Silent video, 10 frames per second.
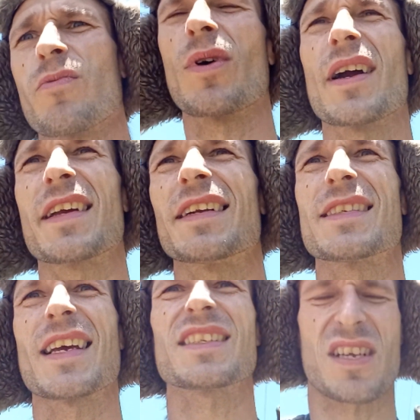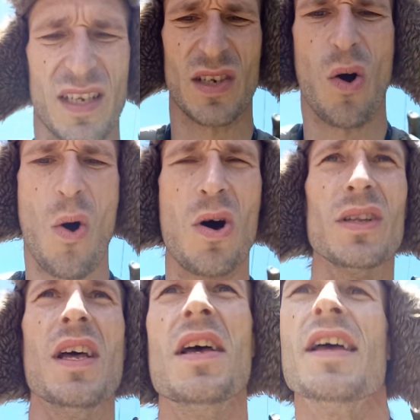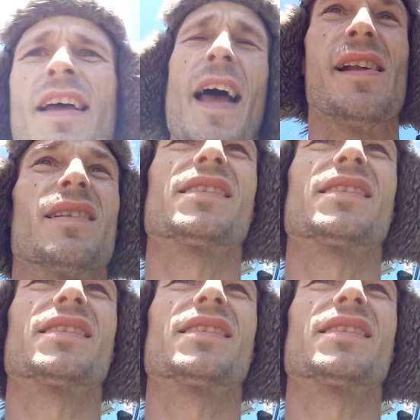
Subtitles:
work in a sense because it's cold and it's